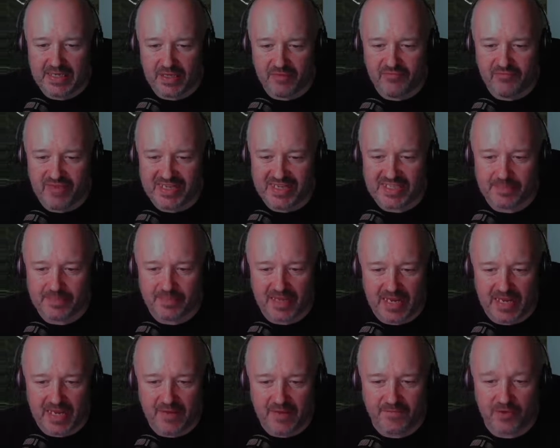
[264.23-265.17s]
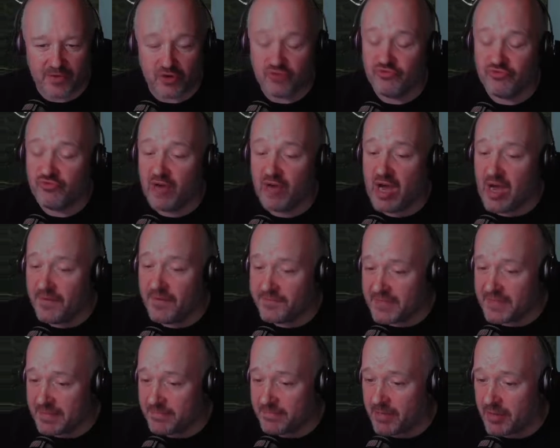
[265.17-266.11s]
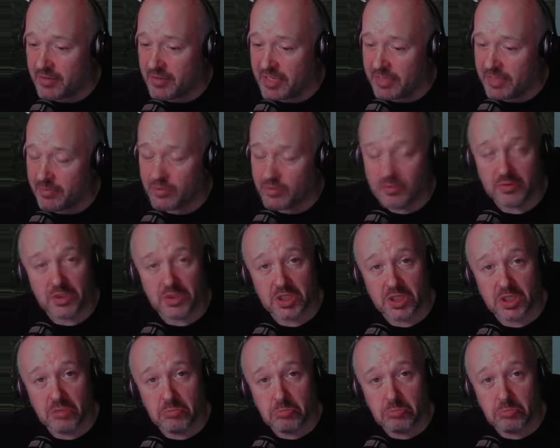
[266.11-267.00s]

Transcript: a recipe for crafting Pokeballs.